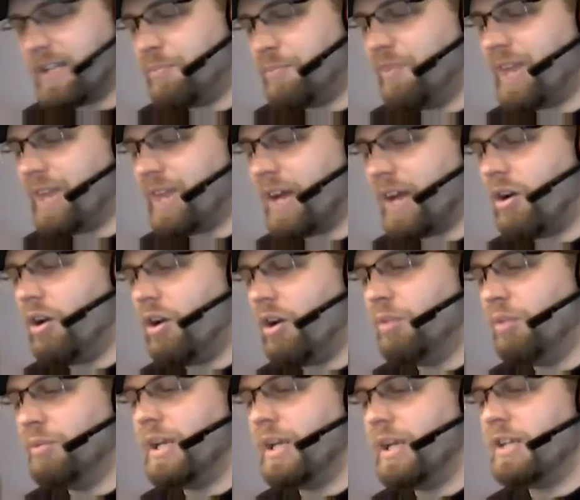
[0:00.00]

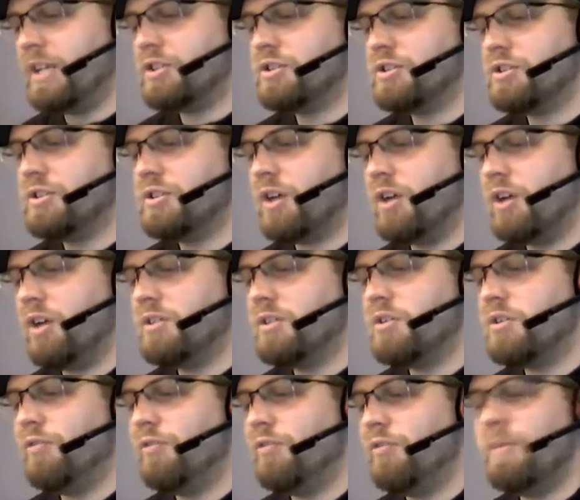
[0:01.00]
red-green sorcery,
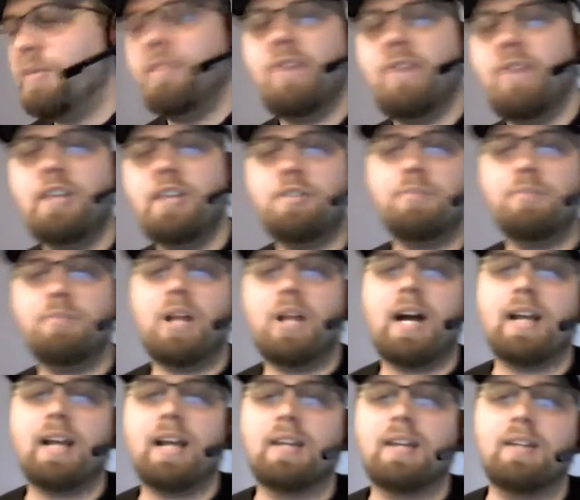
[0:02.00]
choose 1,
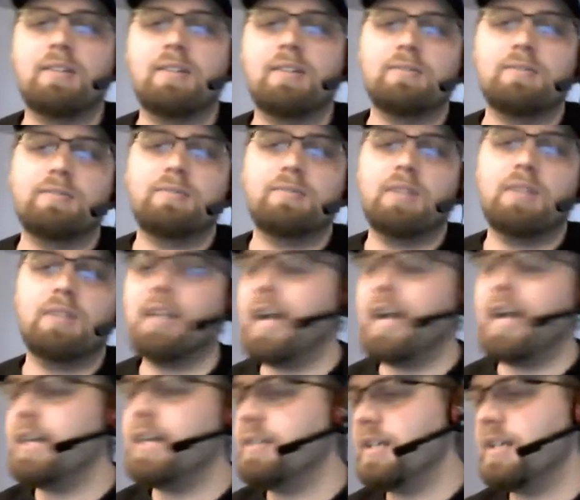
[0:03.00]
destroy target
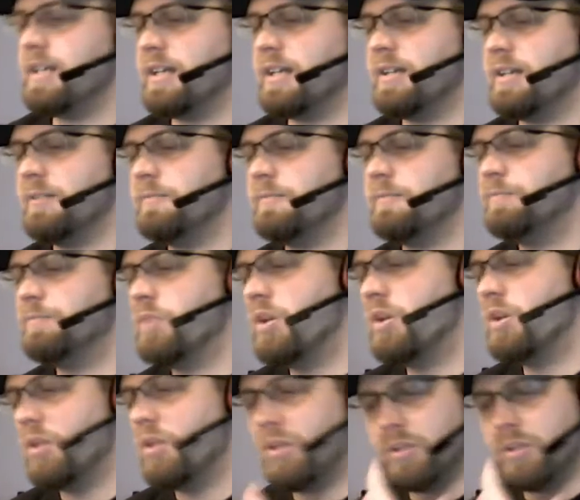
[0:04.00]
artifact, destroy
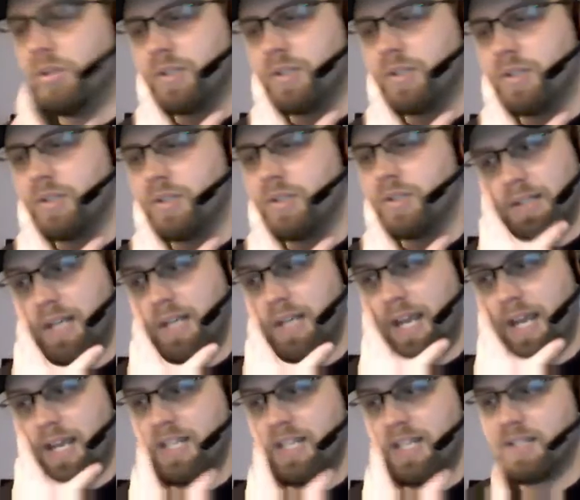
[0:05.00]
target
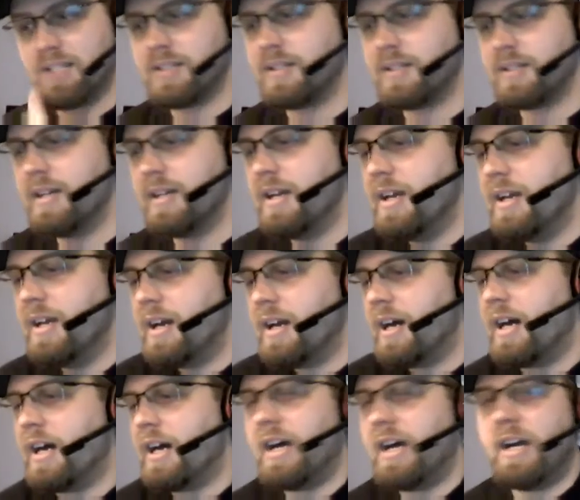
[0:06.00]
enchantment, or
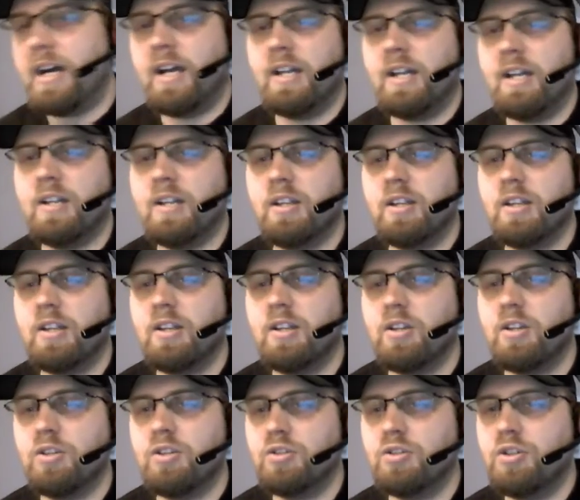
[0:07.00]
destroy 1 of
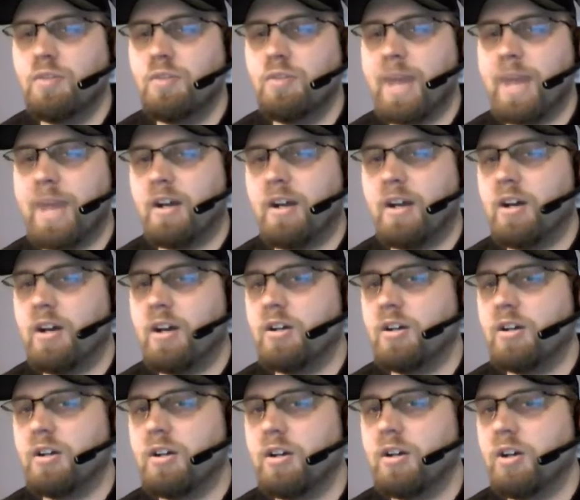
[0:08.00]
each.
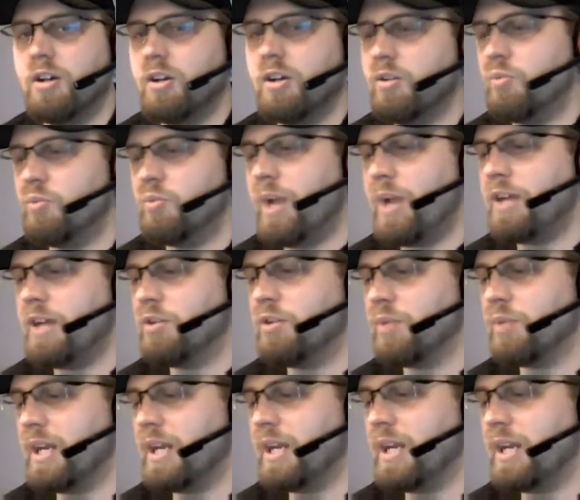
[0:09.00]
Just a straight
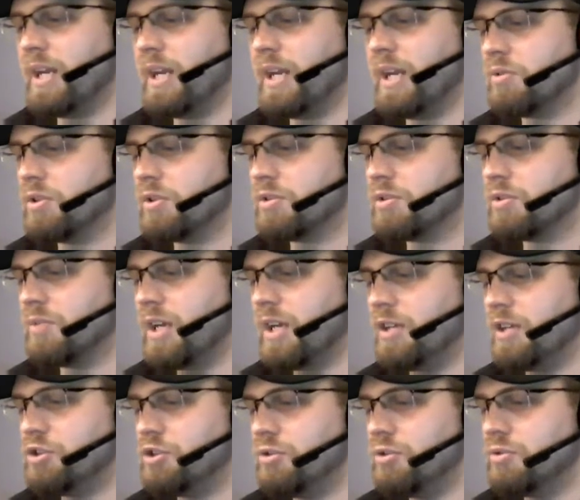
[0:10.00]
value card, 2
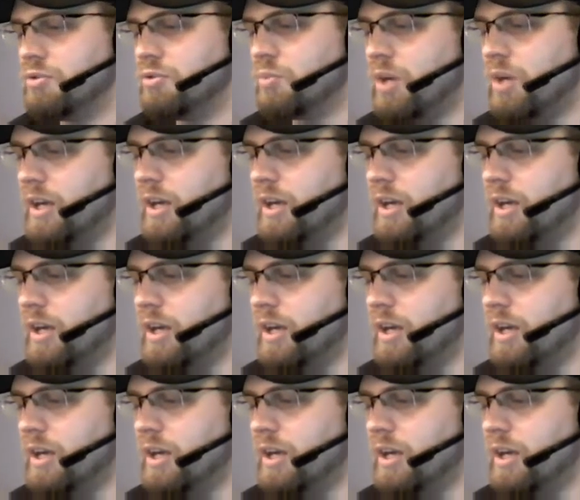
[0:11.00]
mana